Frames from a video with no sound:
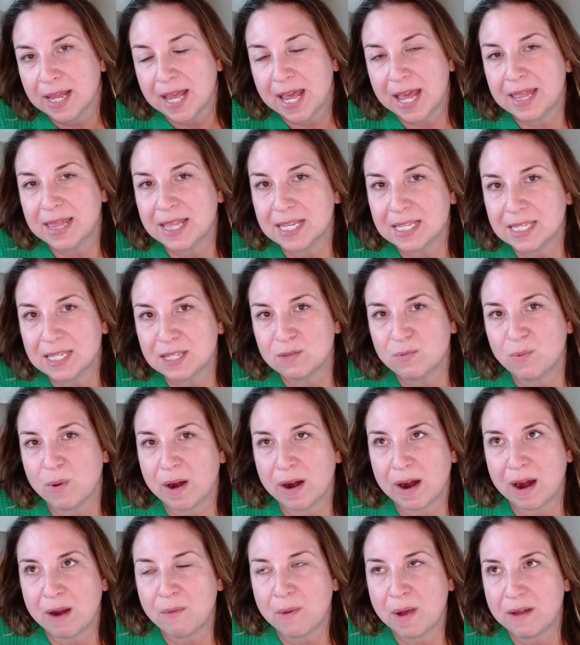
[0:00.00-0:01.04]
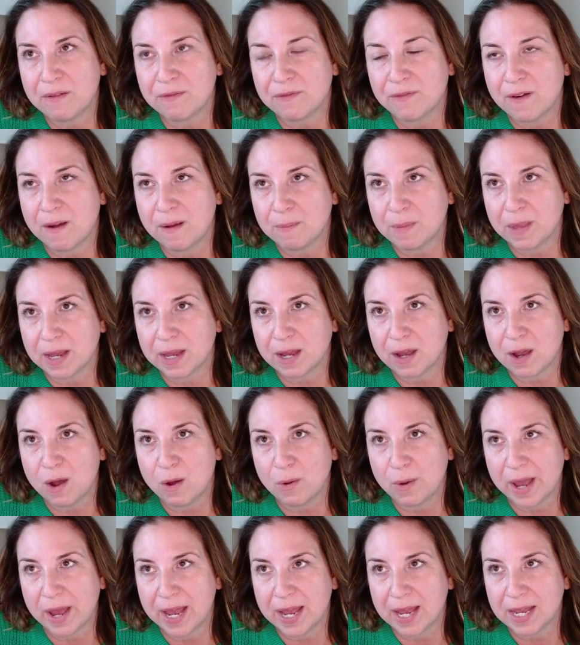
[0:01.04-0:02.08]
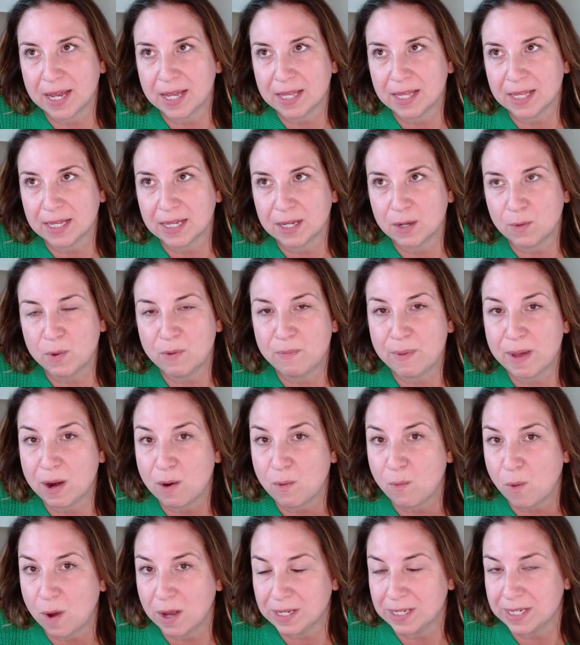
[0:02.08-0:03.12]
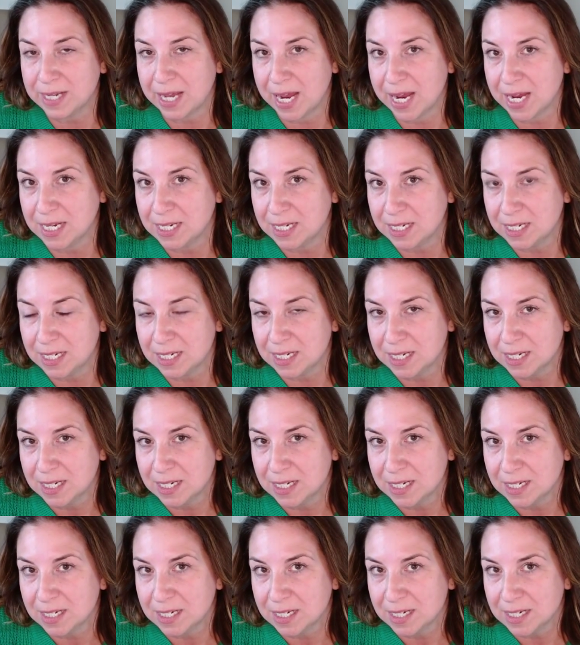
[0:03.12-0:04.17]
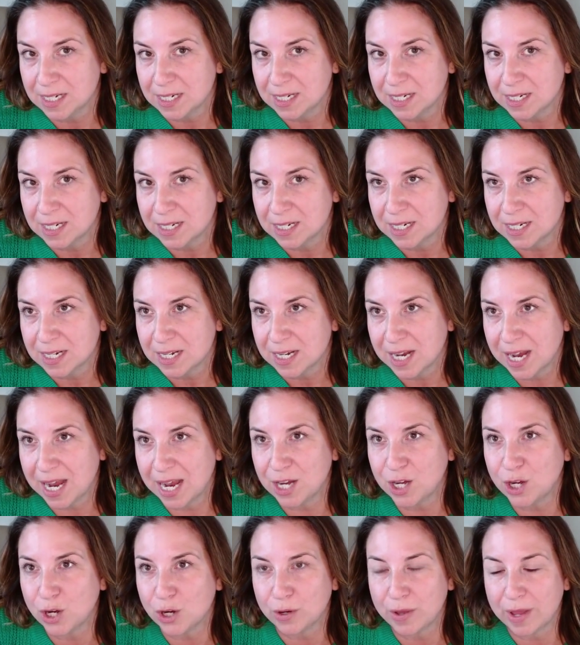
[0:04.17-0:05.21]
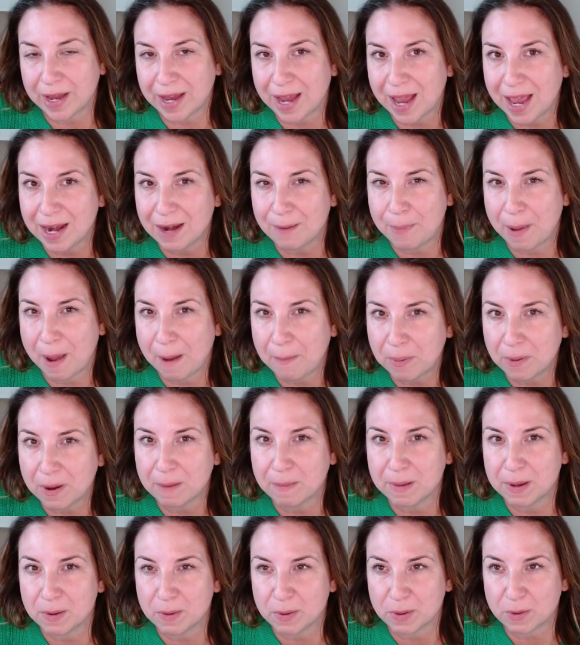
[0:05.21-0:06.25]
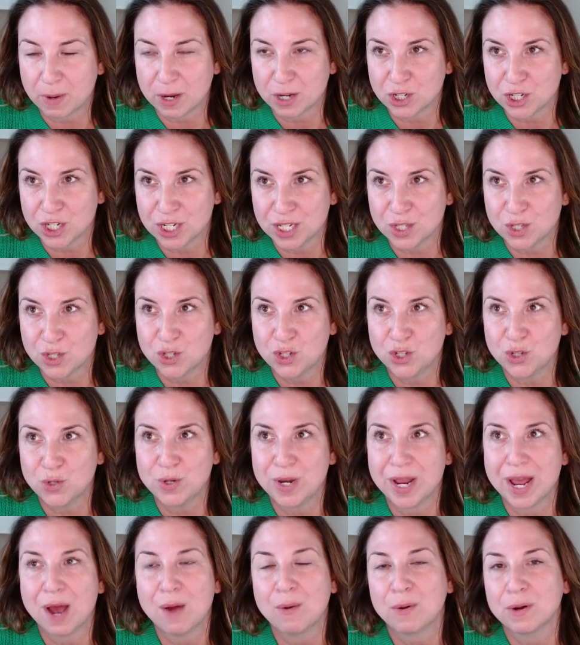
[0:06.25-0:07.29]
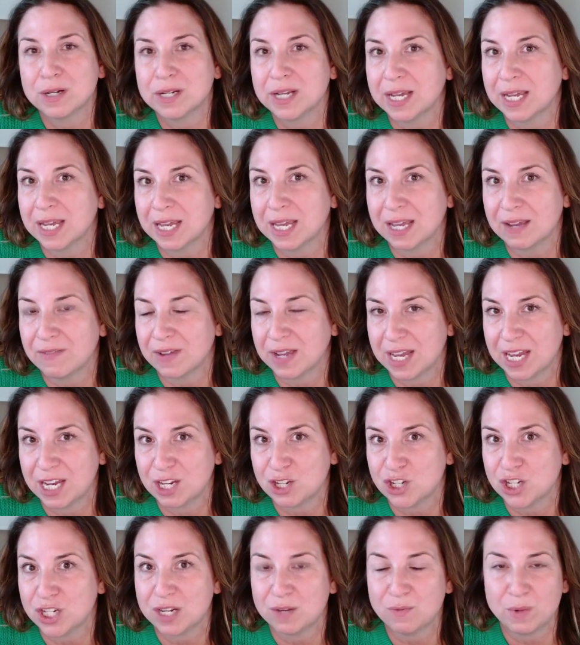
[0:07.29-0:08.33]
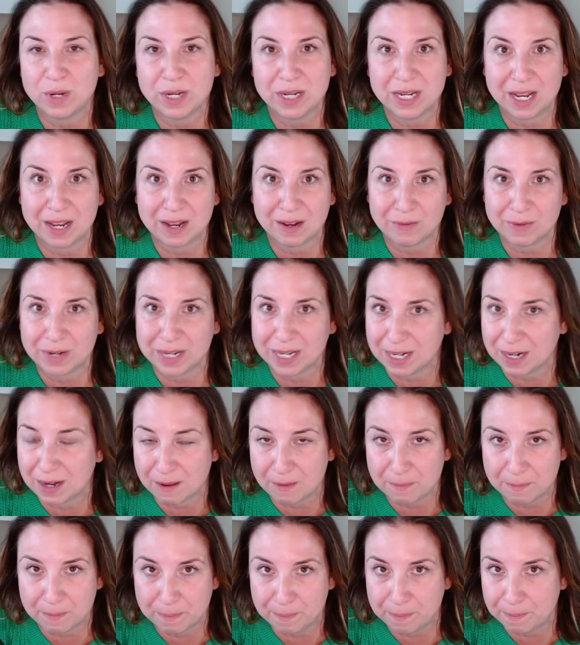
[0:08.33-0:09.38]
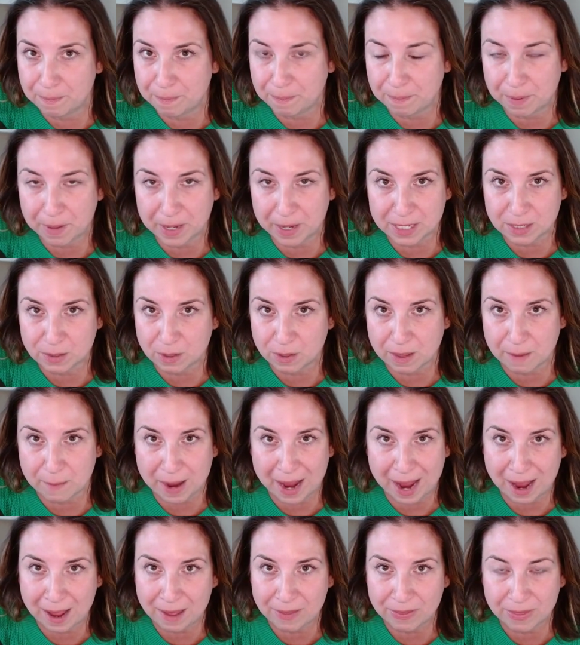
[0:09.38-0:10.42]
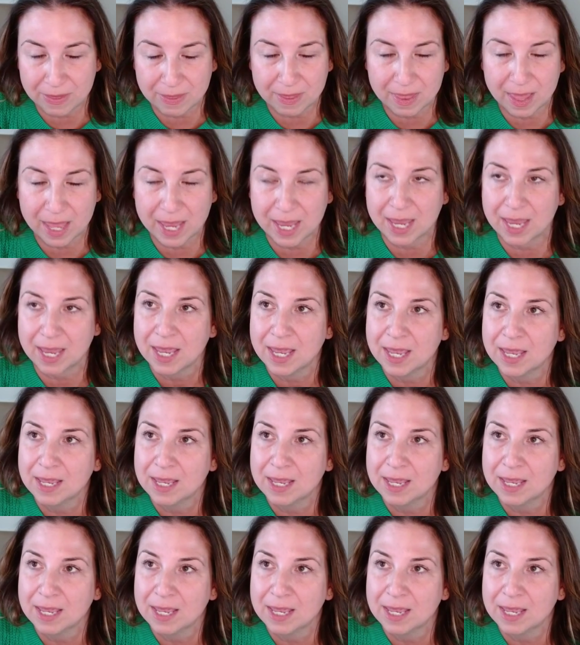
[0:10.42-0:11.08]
And this is where I went from like, okay, we've been on one date and you're like kind of peppering me with questions, to now we're taking a vacation and we now need a place with a bath. Like